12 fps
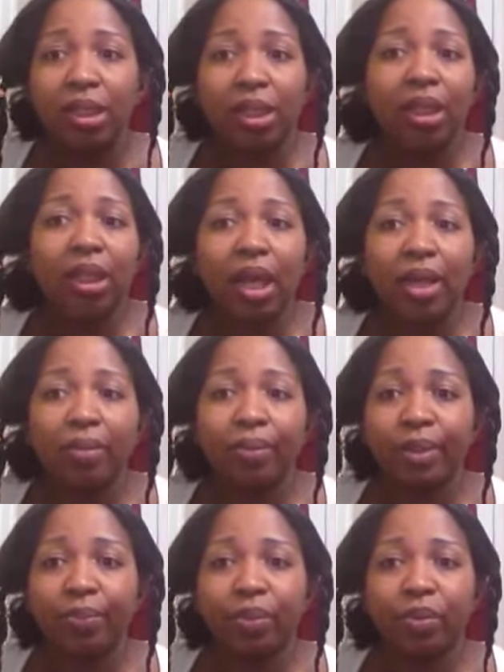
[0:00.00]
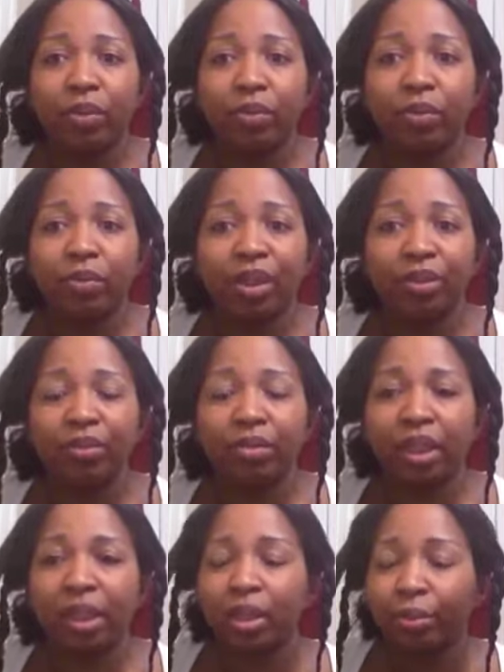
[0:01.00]
And a lot of people with
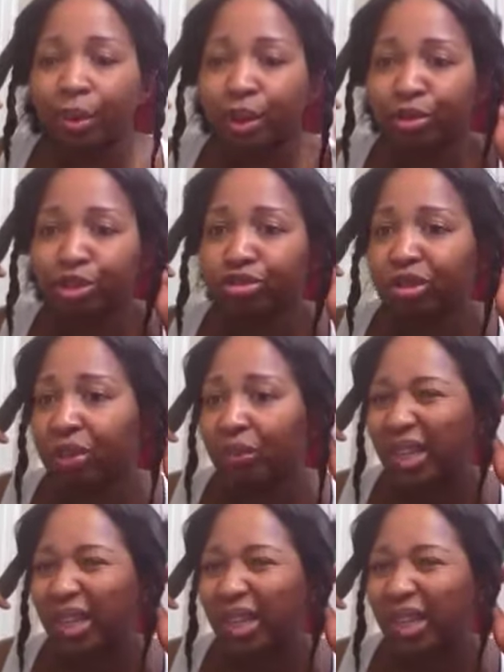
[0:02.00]
regular bone straight